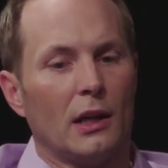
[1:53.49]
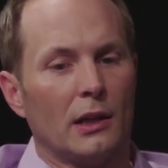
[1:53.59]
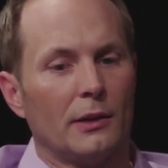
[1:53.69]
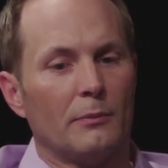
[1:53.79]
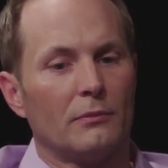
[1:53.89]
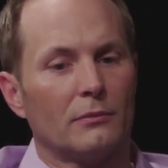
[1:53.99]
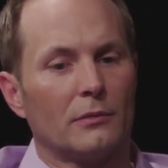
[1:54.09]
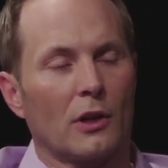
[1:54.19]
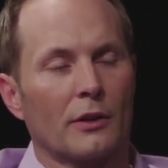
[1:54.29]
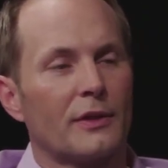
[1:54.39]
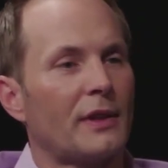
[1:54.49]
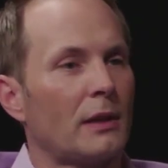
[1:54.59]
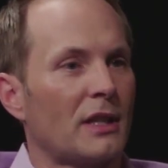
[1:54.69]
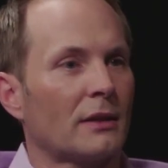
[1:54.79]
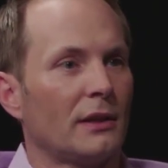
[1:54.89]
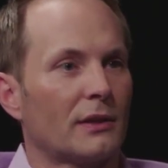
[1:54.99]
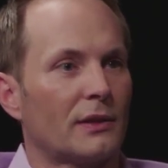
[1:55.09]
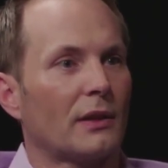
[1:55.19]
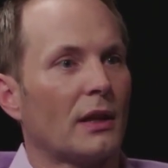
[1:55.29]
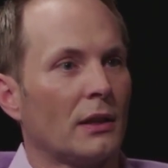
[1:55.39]
um, are the same
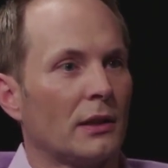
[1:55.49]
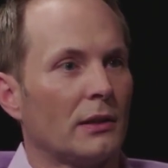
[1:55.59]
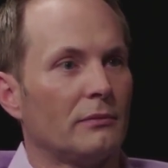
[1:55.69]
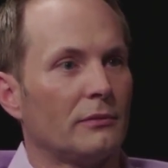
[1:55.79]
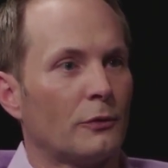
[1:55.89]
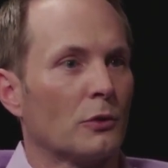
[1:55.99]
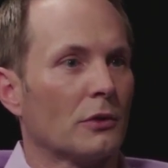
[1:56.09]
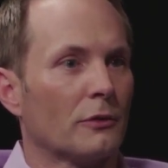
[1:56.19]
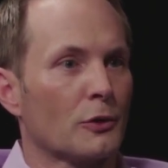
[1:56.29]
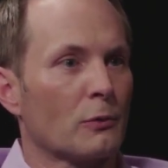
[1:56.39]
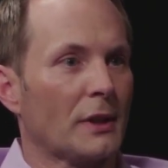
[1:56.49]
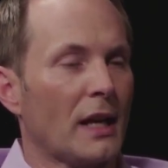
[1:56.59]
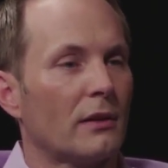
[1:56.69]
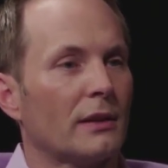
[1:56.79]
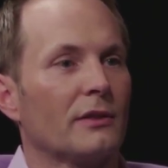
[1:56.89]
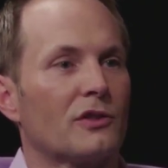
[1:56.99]
techniques um, for virtual reality.